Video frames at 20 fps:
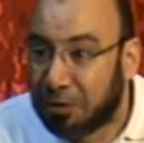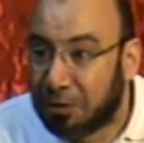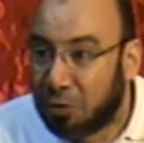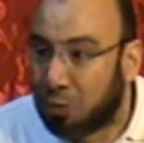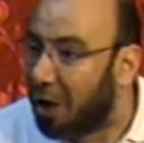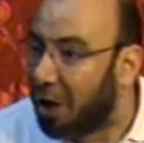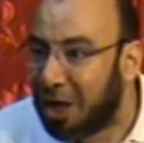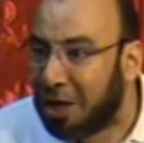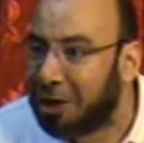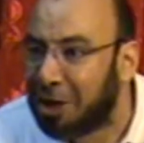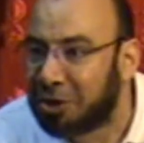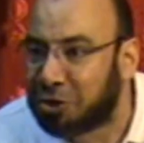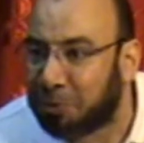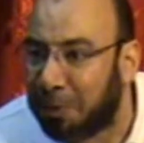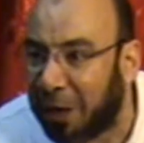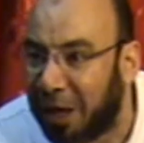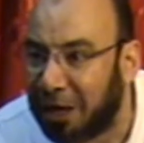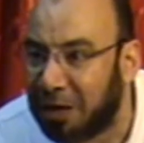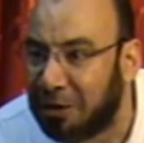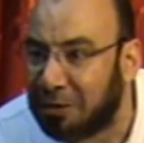Why Allah
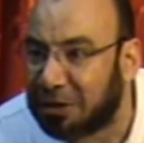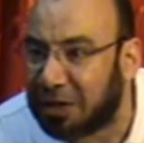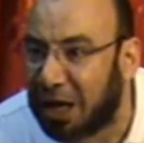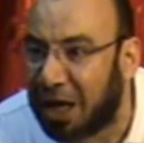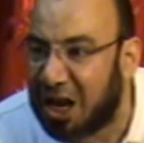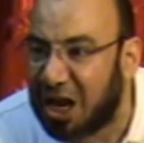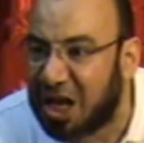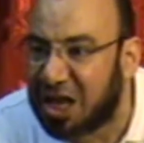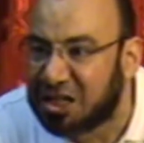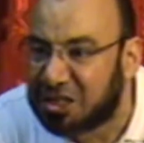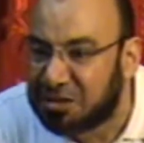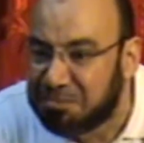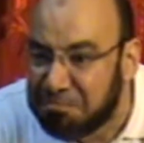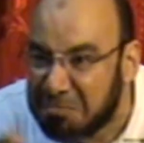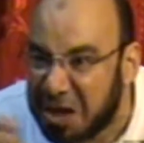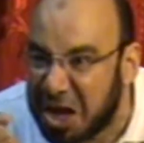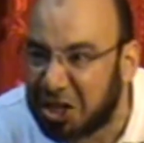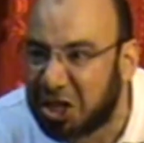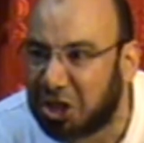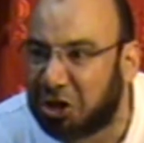subhanahu wa ta'ala has
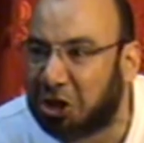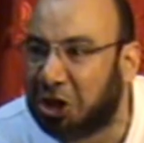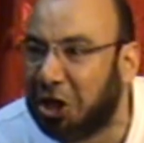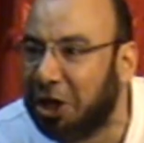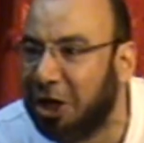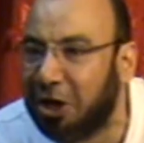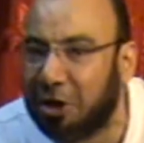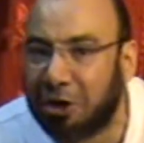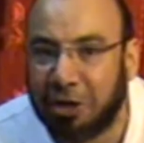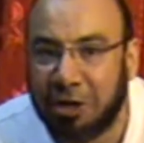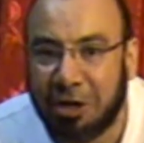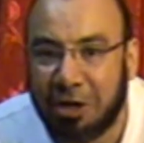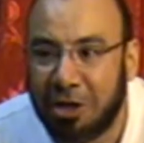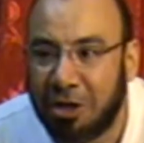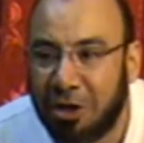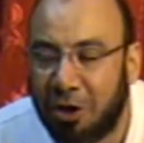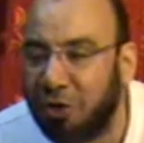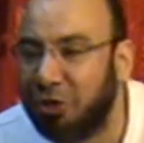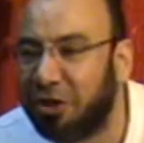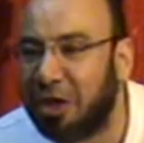made it clear
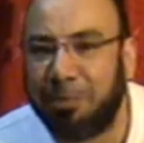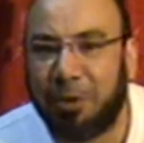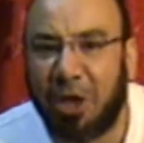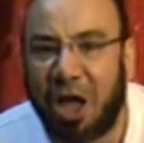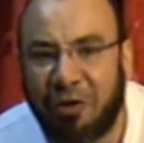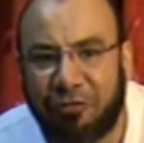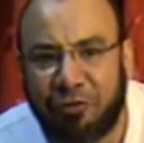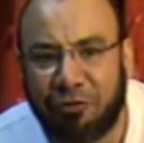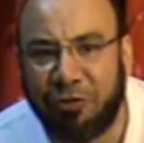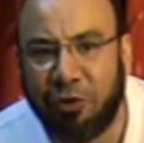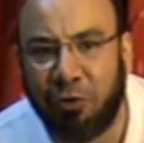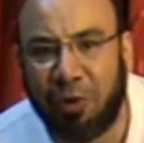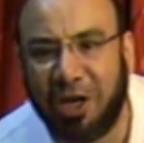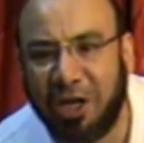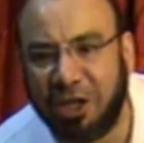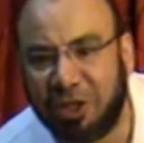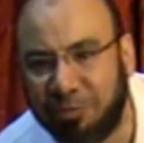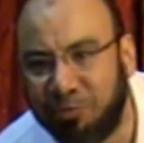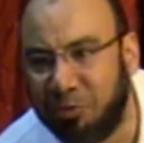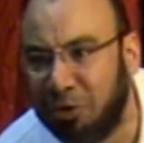on the behalf of
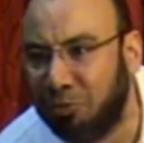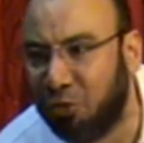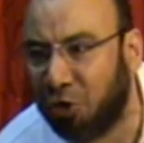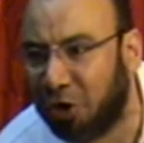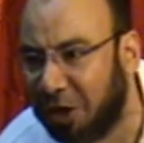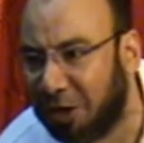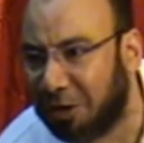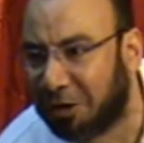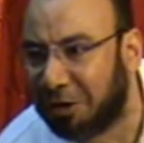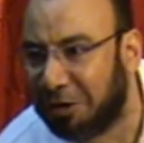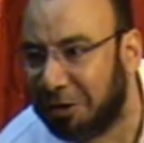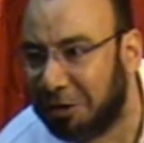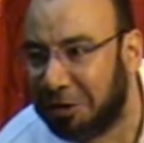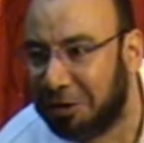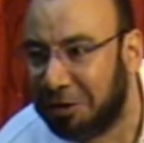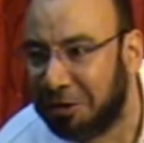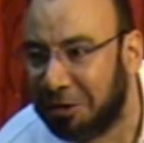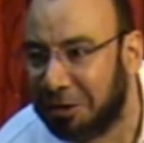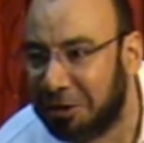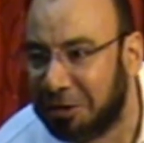Al-Walid ibn al-Mughir,
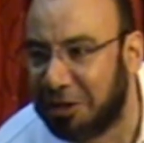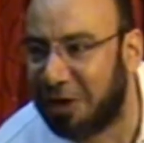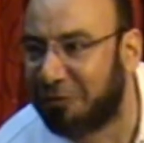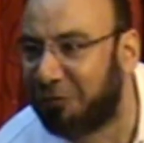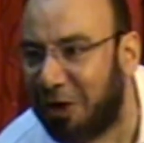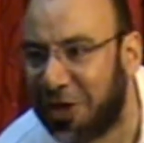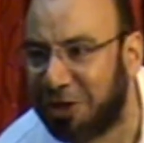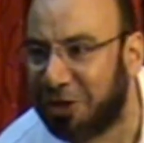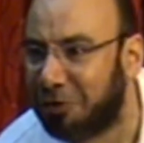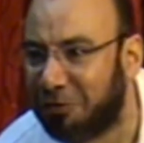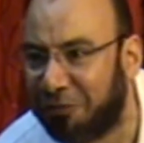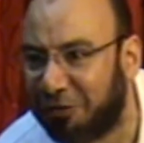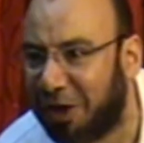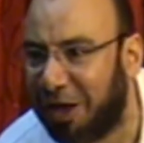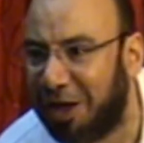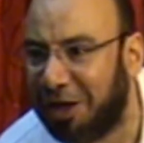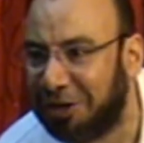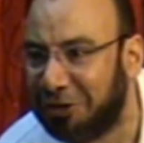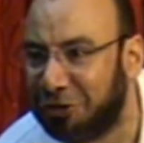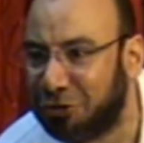the father of
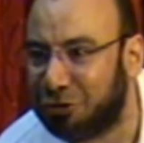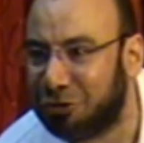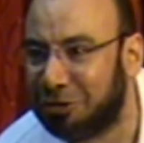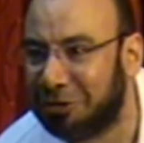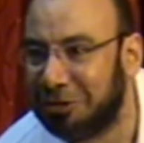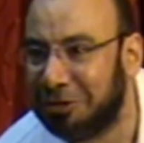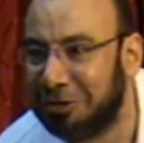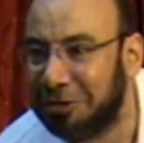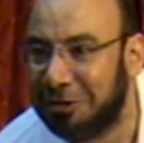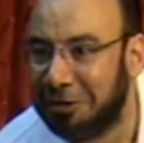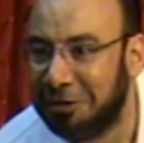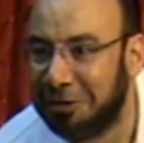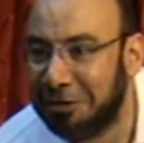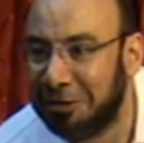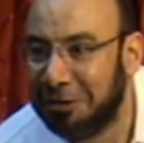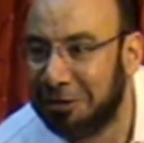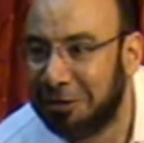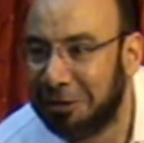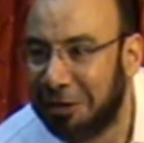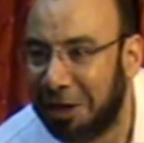Khalid.
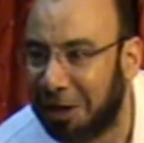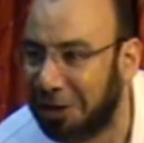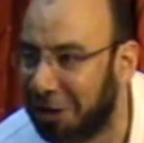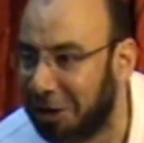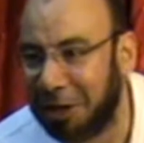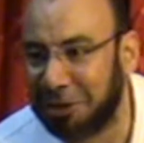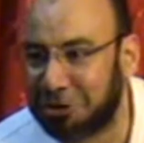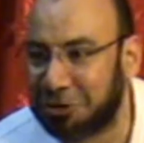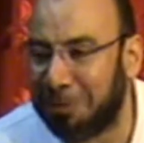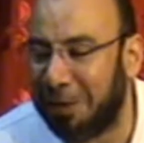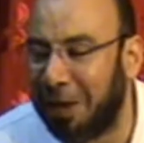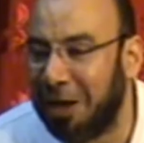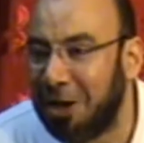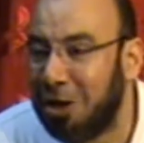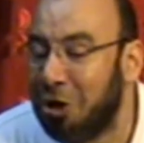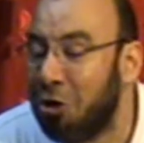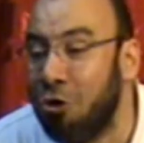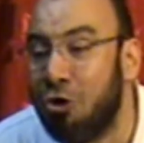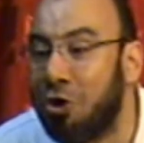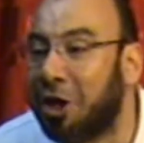And Allah
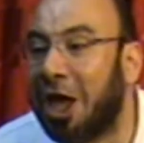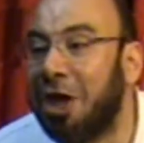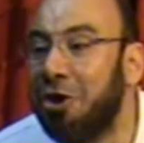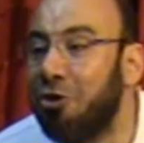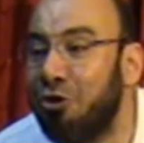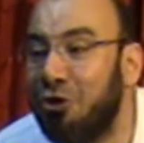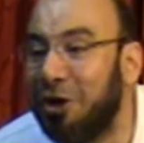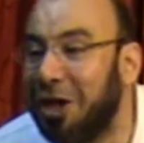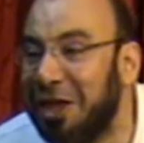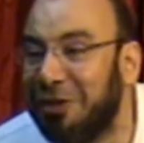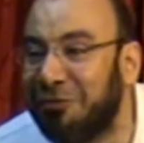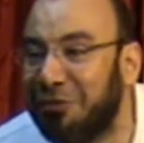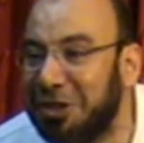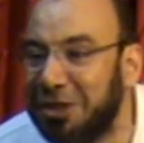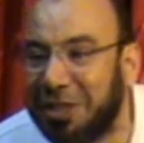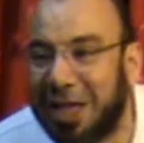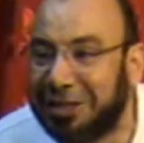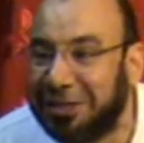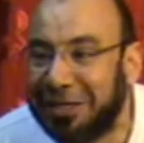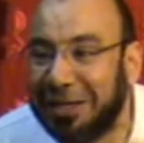subhanahu, who can know
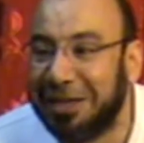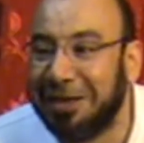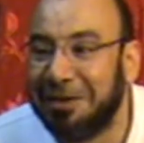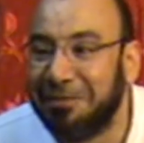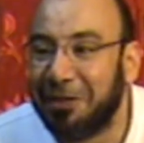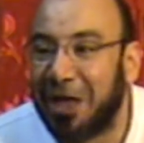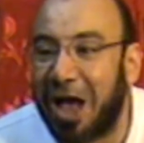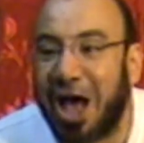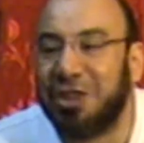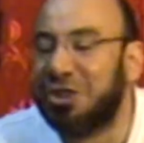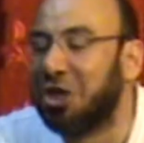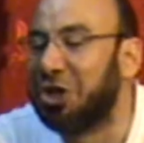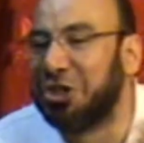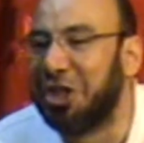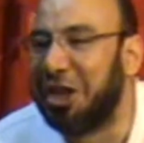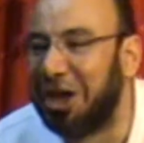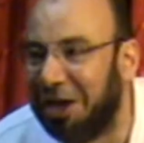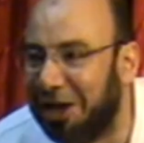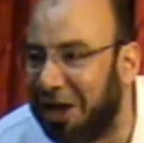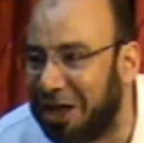even that other
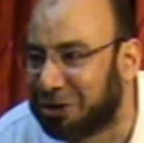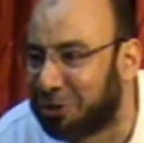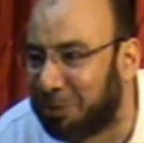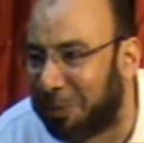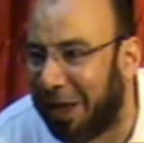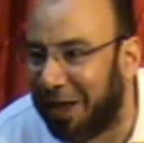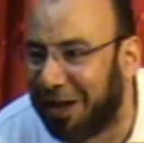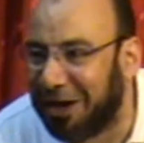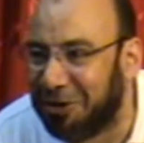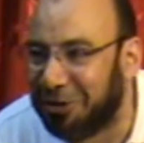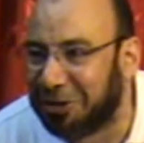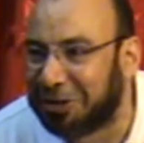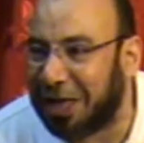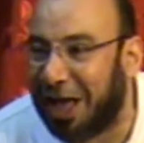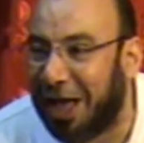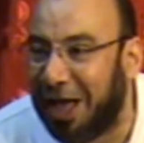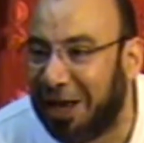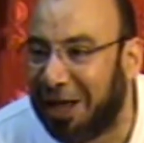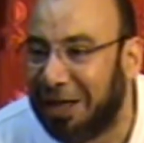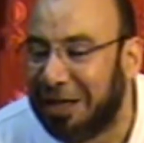than Allah subhanahu wa
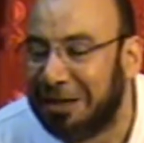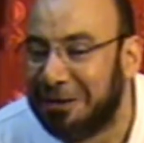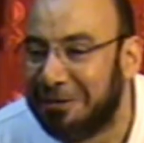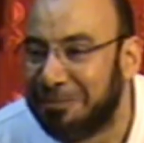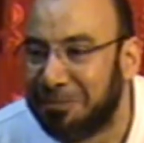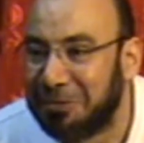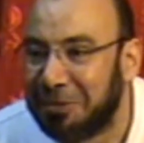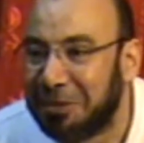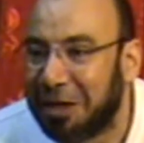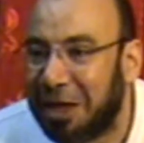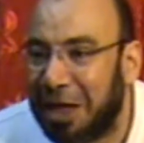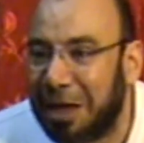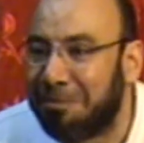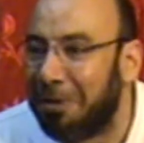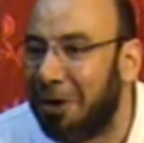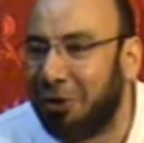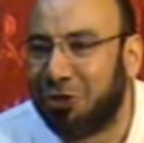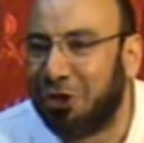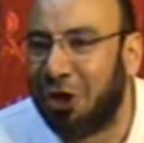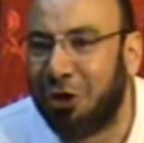ta'ala
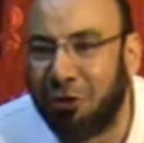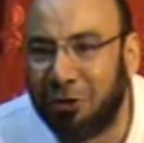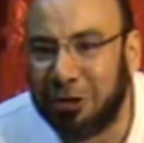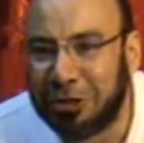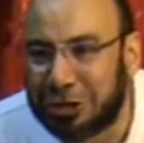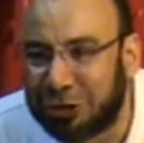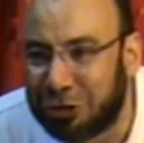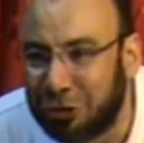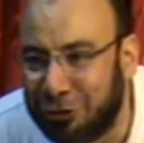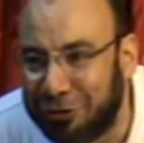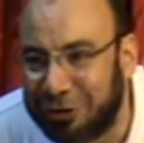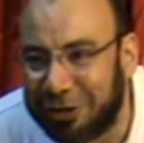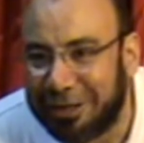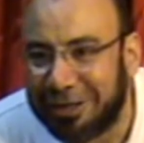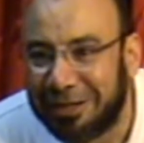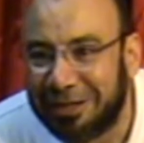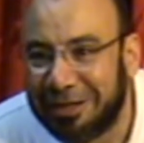about the whole story?